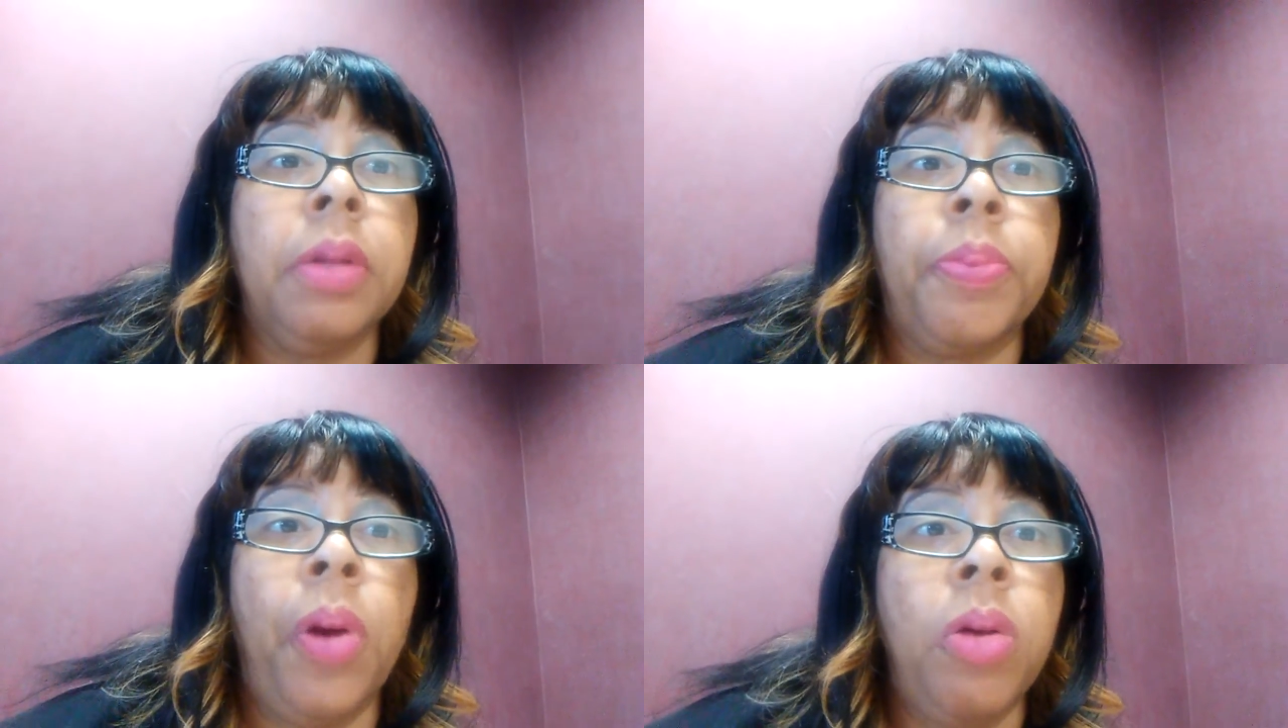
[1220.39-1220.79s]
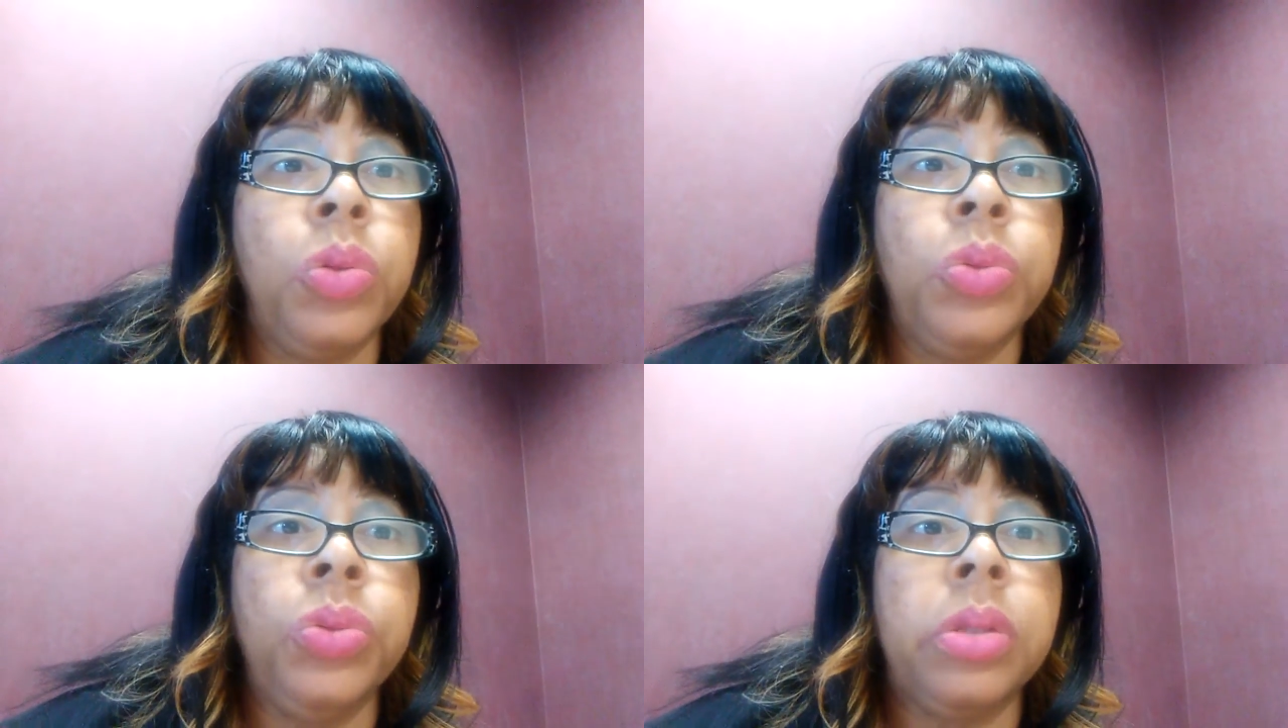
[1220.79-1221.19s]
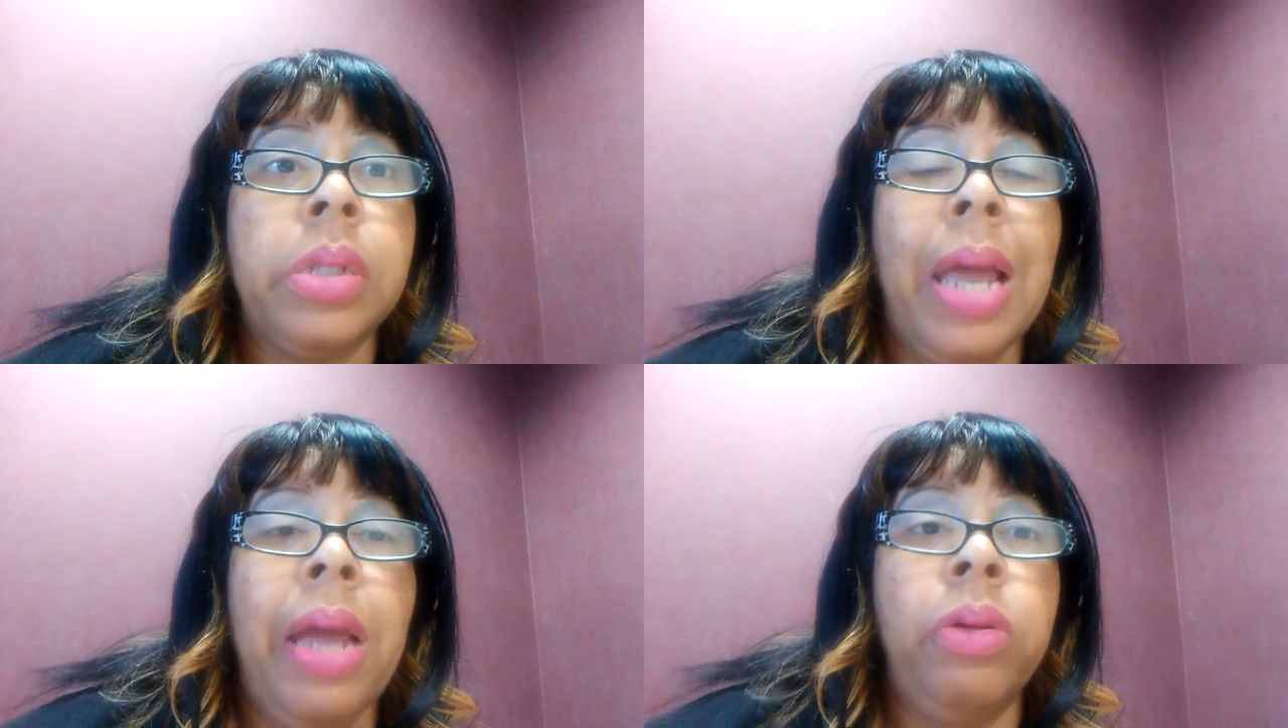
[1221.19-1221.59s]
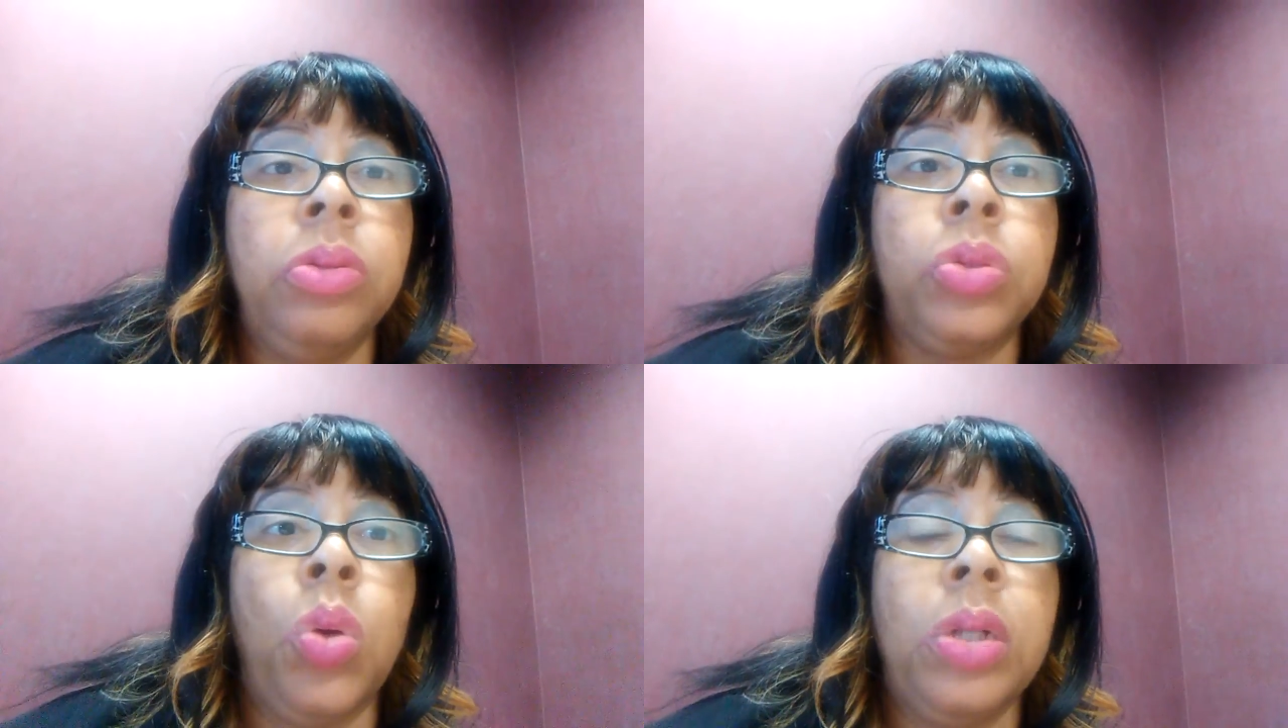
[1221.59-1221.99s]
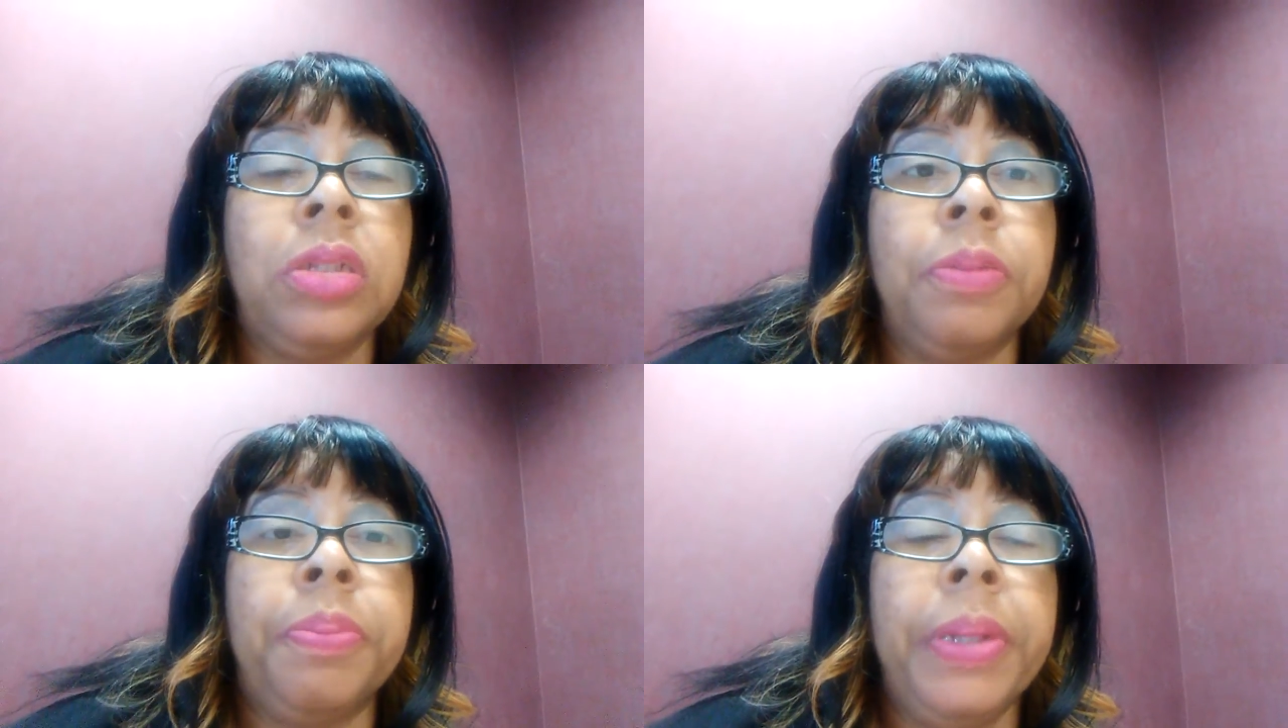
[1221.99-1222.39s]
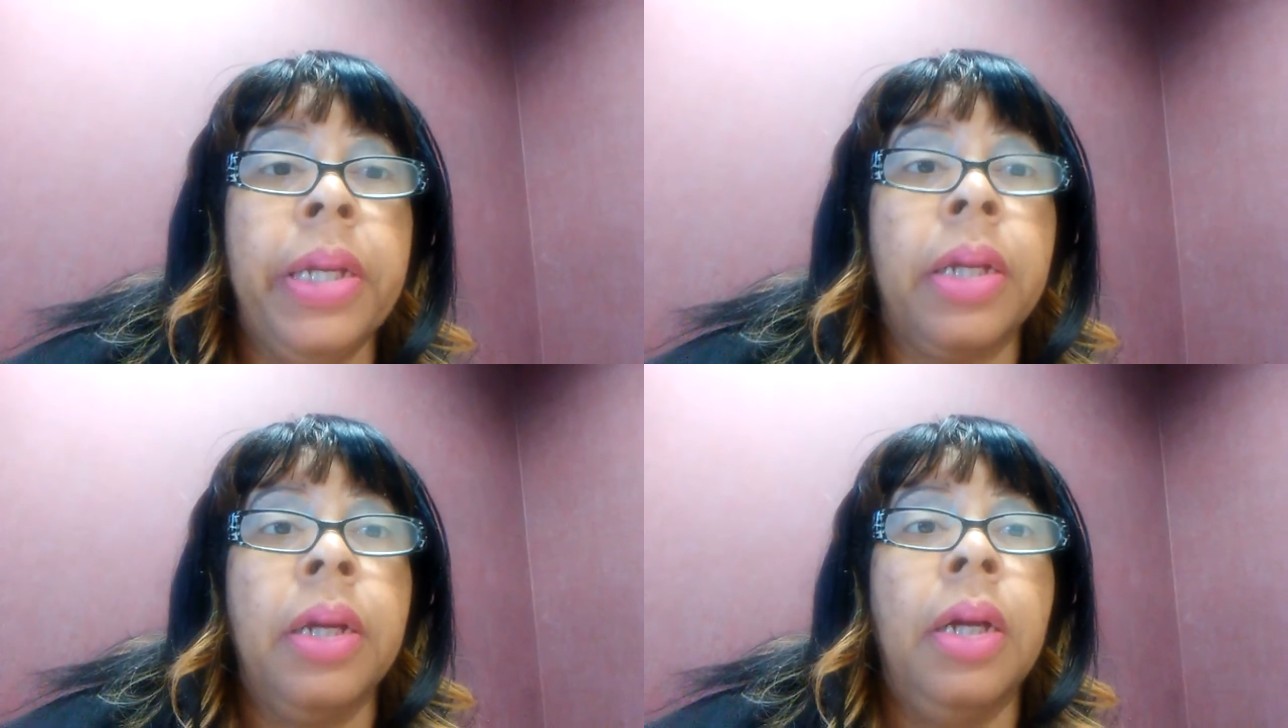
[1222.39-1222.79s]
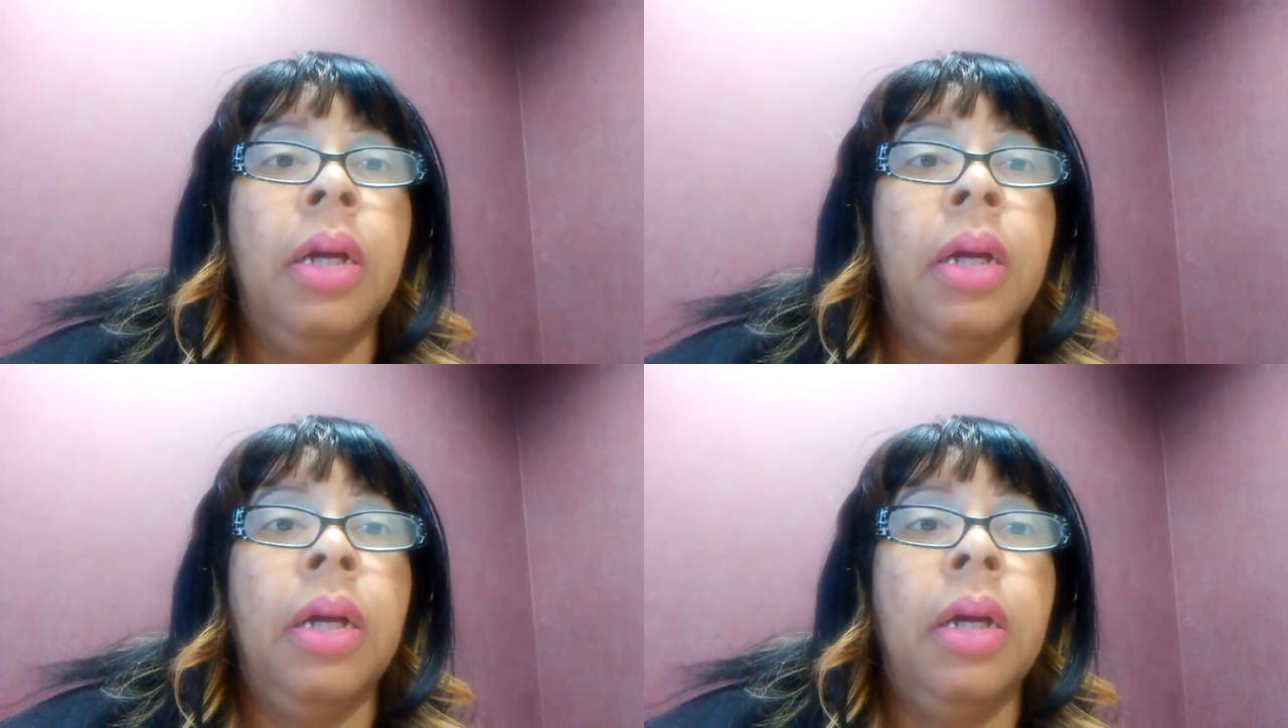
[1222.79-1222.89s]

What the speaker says: the produce and who's going to pick